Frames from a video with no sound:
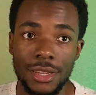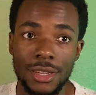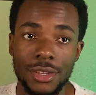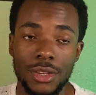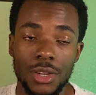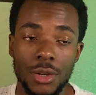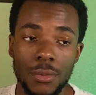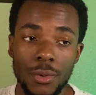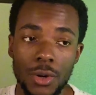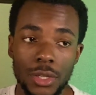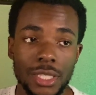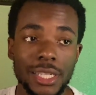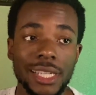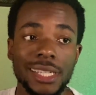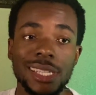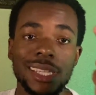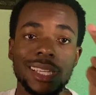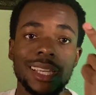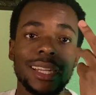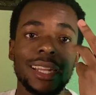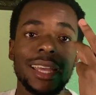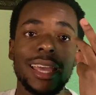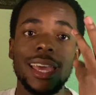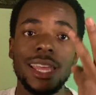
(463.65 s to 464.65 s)
you're most likely
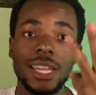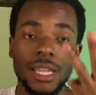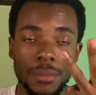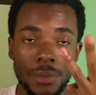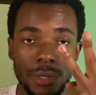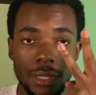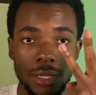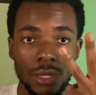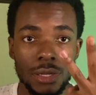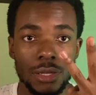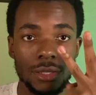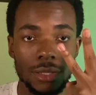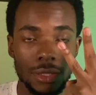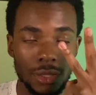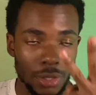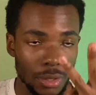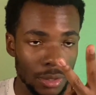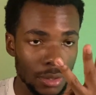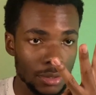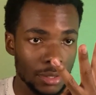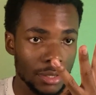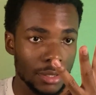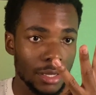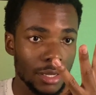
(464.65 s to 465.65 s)
going to end up in the
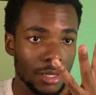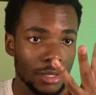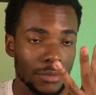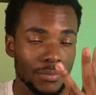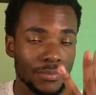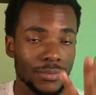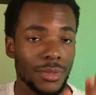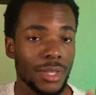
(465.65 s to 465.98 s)
solo stage.